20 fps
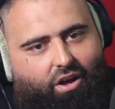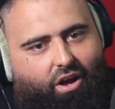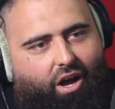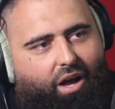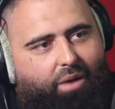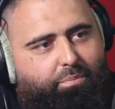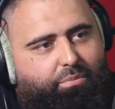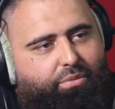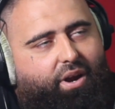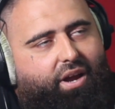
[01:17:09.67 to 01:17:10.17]

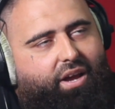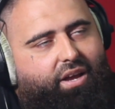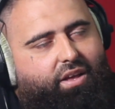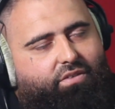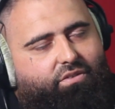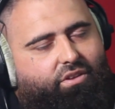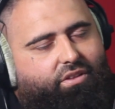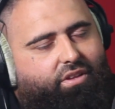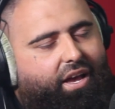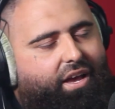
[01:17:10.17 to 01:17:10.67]
I pray
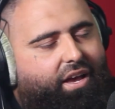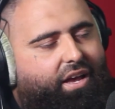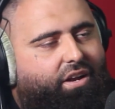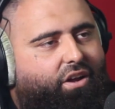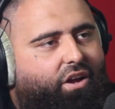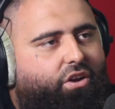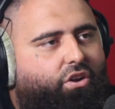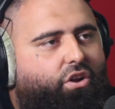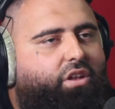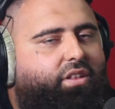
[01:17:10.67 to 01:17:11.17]
every day, and
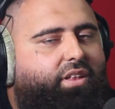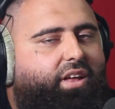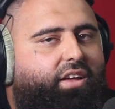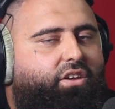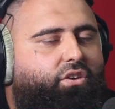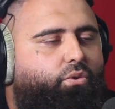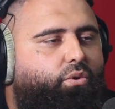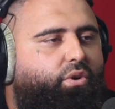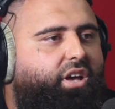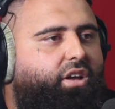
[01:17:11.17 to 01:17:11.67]
I know that
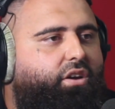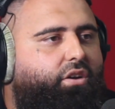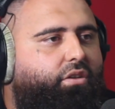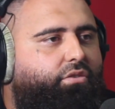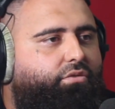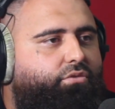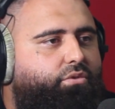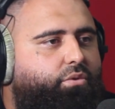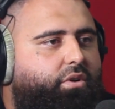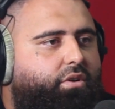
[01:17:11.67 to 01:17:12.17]
He'll get her
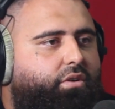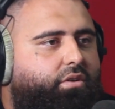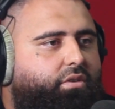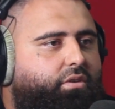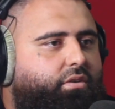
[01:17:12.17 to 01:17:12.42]
through it.